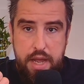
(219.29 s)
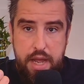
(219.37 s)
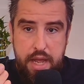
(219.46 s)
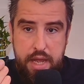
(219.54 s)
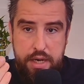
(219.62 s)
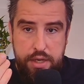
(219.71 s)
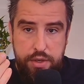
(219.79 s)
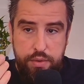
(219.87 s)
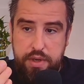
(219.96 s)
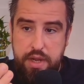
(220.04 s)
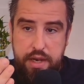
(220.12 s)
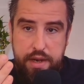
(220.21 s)
and you
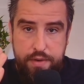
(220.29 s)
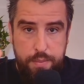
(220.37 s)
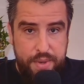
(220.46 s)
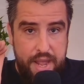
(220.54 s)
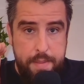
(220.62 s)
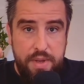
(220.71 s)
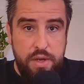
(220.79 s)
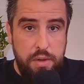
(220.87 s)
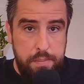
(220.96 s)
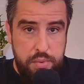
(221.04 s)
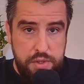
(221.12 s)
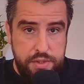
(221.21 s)
can develop chemical
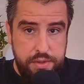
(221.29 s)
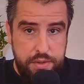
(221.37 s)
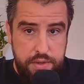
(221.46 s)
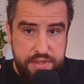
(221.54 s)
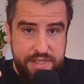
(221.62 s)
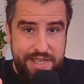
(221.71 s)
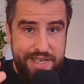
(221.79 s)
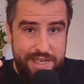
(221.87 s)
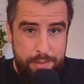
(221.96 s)
burns on your skin